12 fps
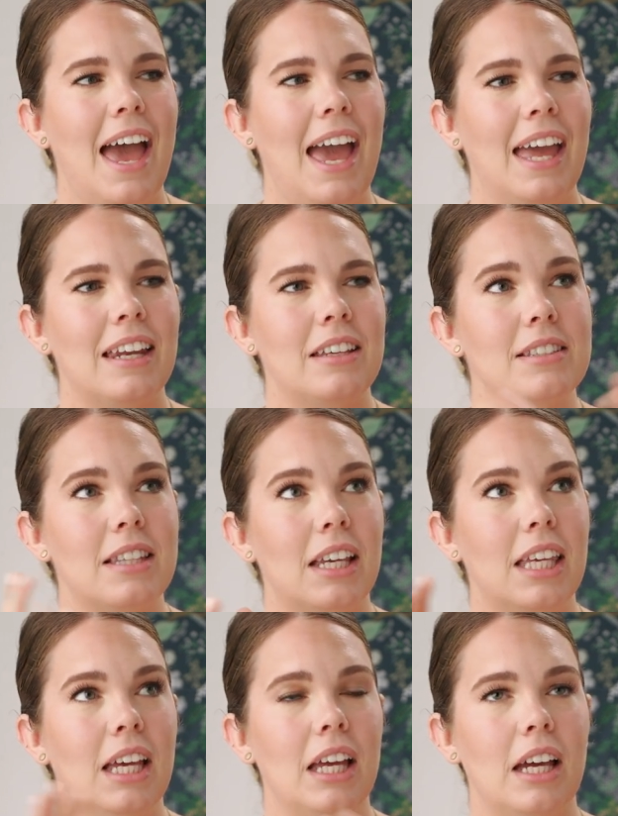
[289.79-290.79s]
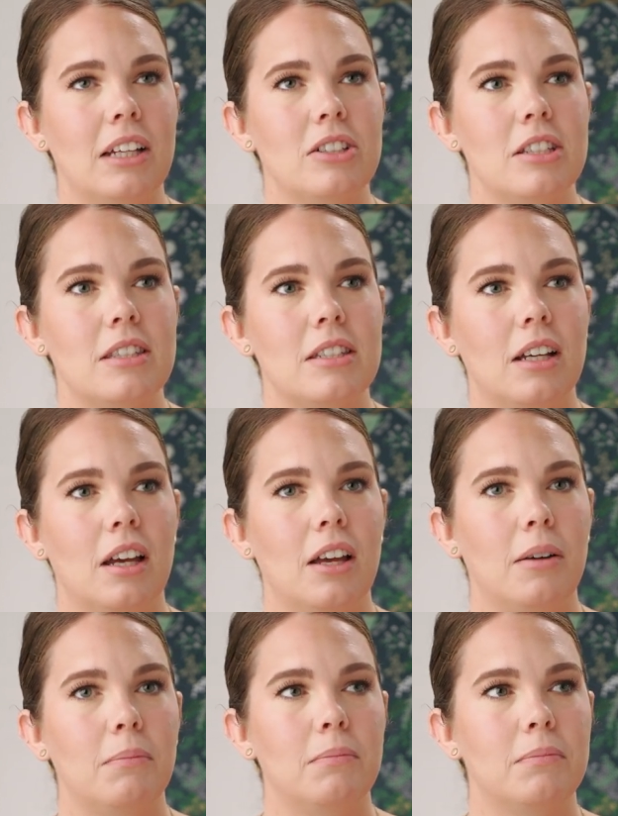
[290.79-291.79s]
and he's like, yeah, I just
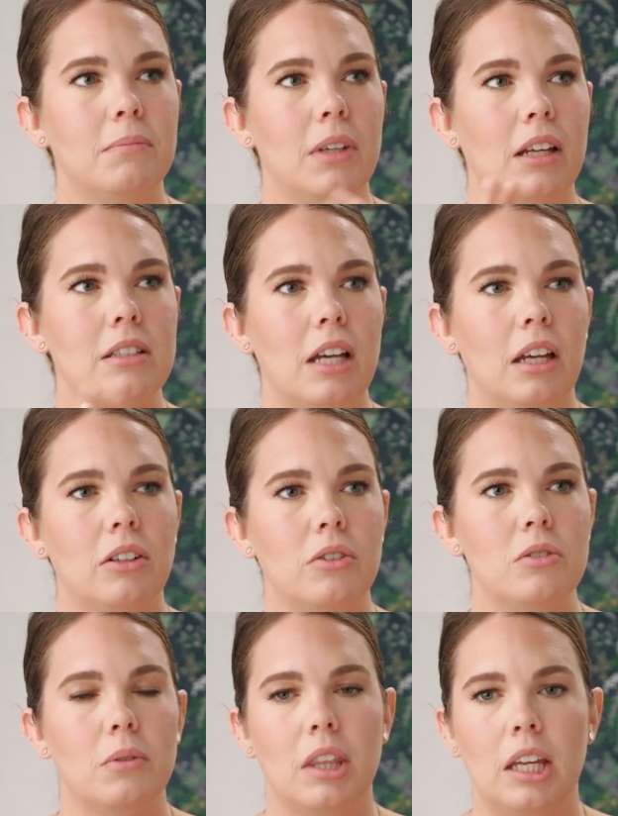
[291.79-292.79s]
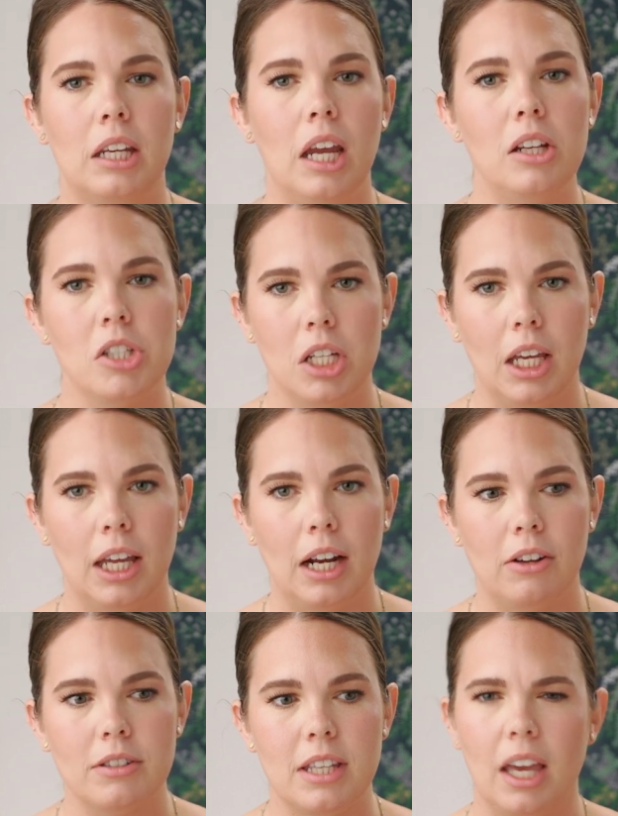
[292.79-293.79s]
got diagnosed with ADHD. And
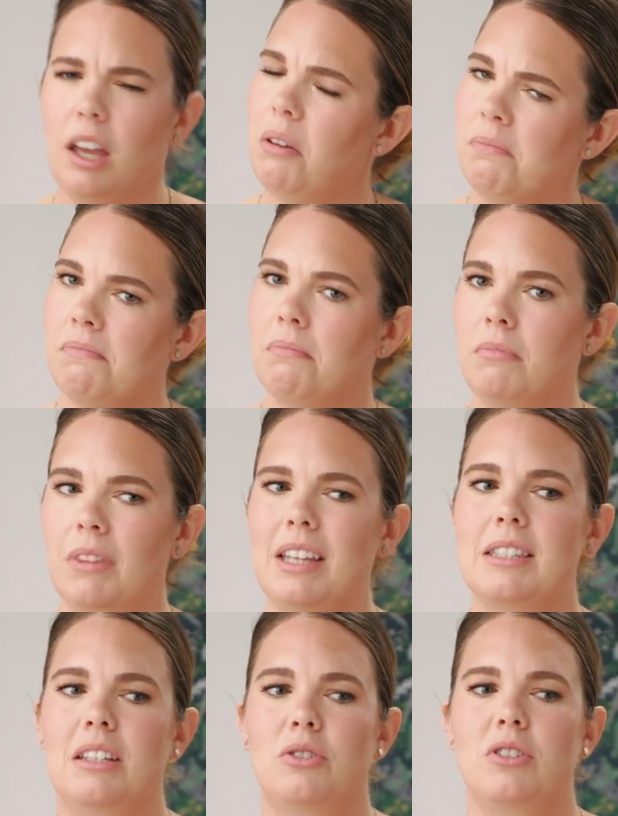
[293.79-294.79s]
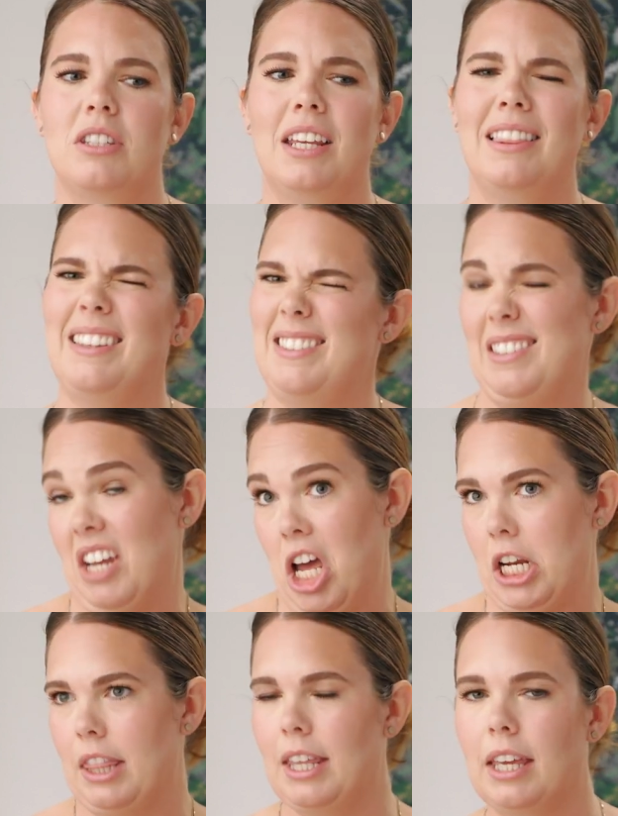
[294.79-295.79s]
I was like, that's interesting. That's
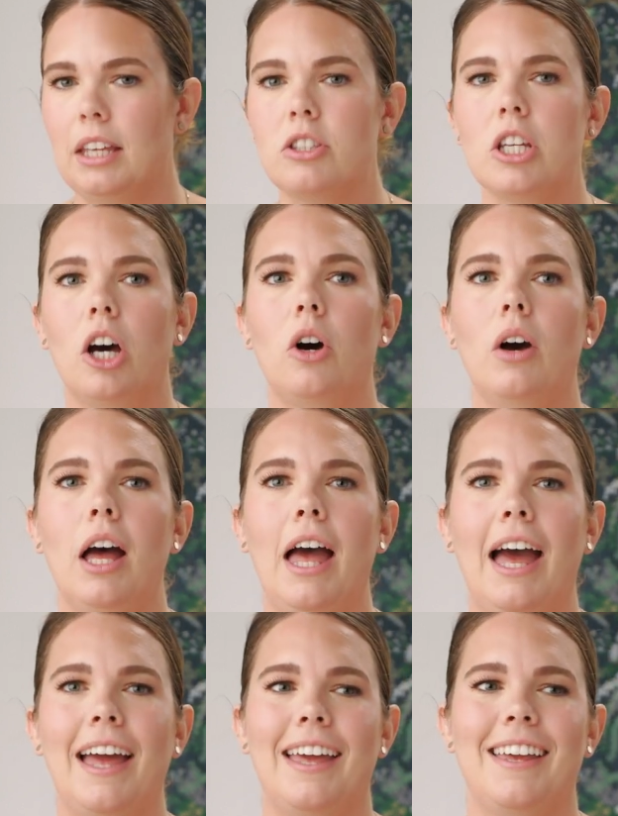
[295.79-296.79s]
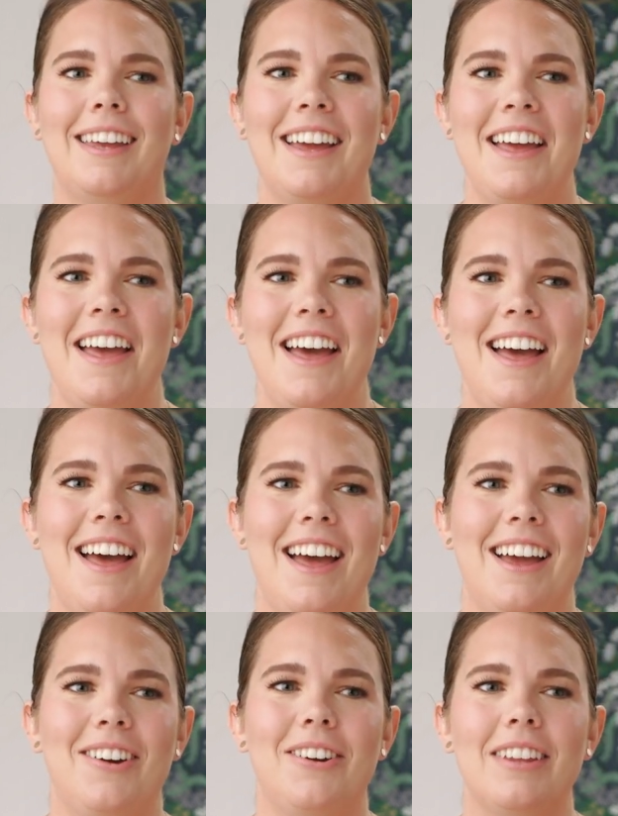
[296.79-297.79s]
not a thing. So I
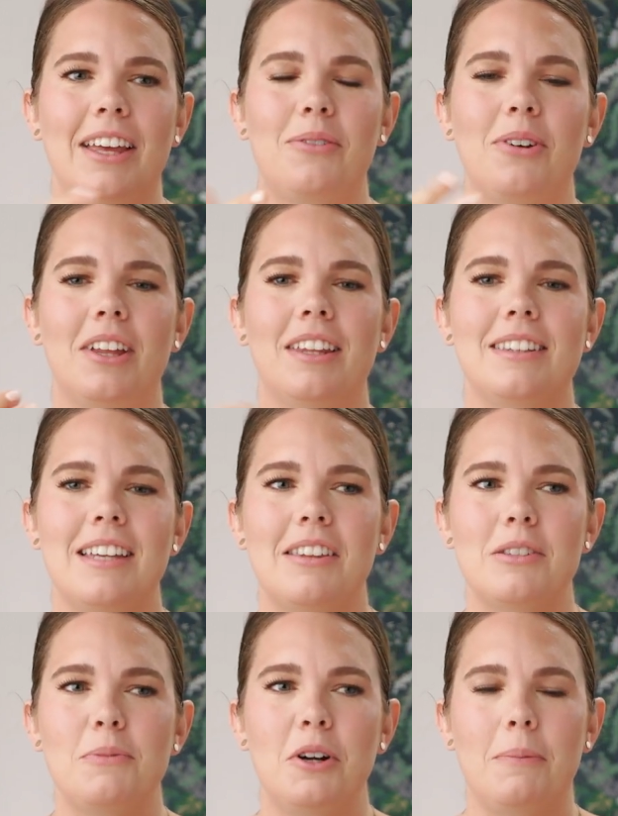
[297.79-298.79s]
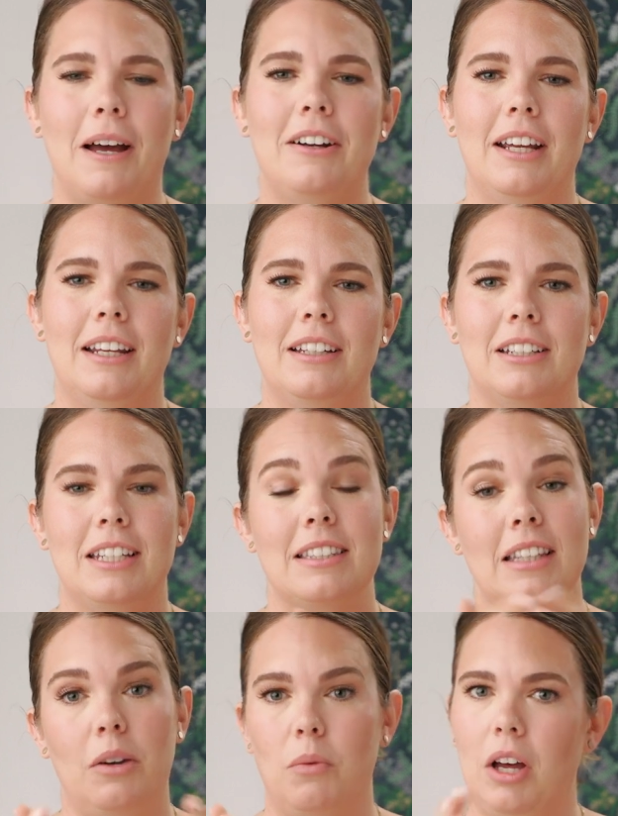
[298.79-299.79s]
we were like, well, tell us more about it. And
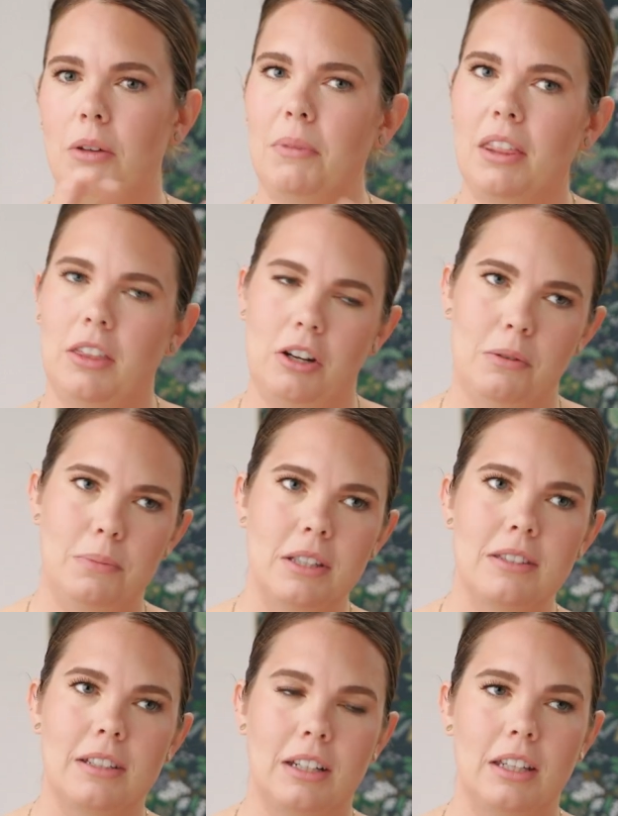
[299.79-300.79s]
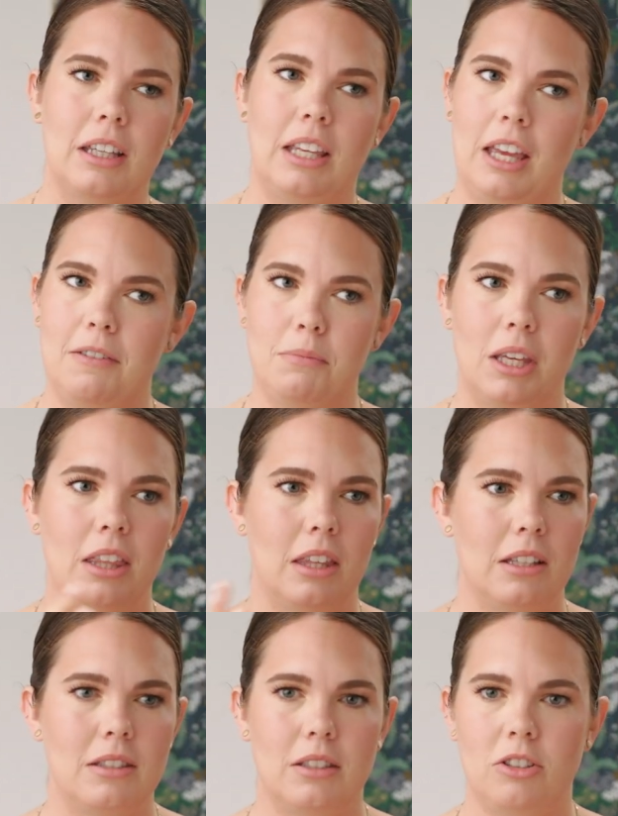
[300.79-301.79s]
he's like, well, my therapist gave me
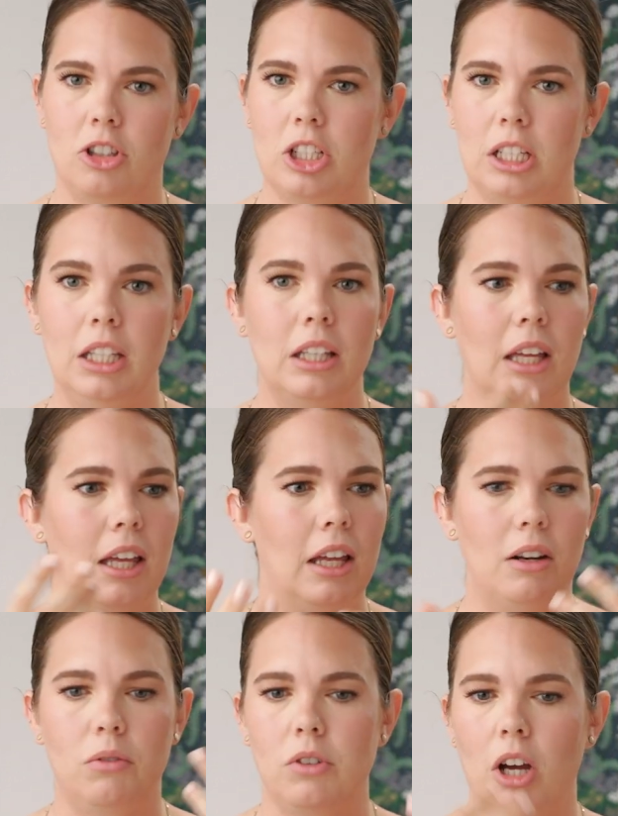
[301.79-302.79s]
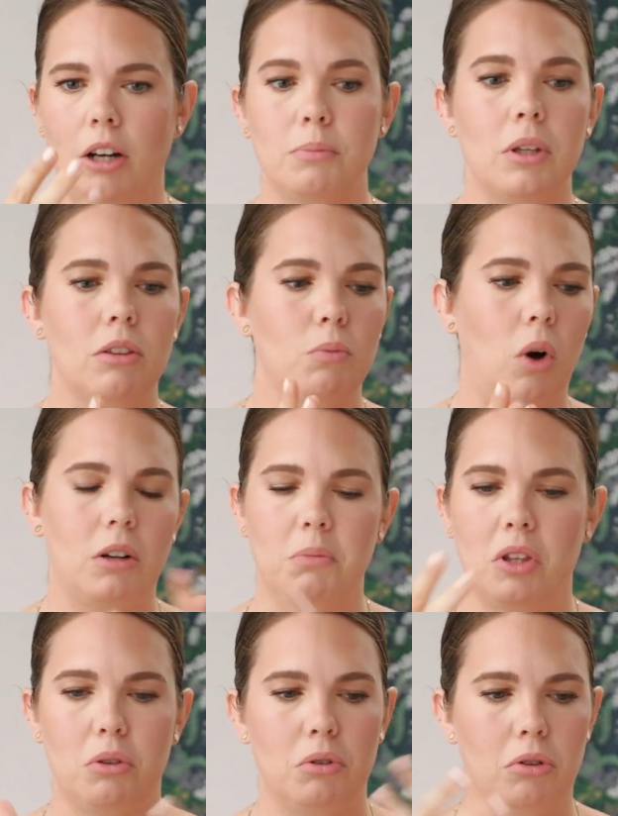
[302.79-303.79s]
this sheet and walked
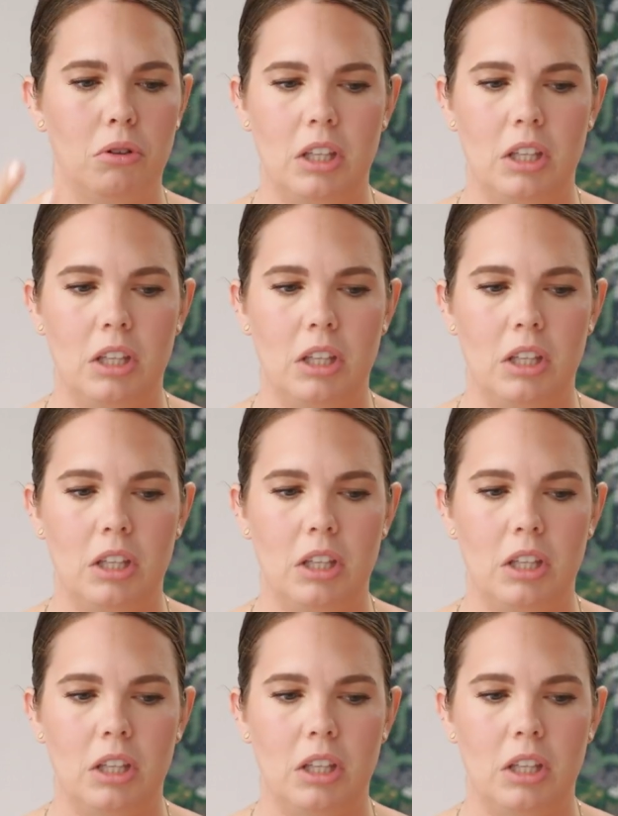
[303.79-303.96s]
me through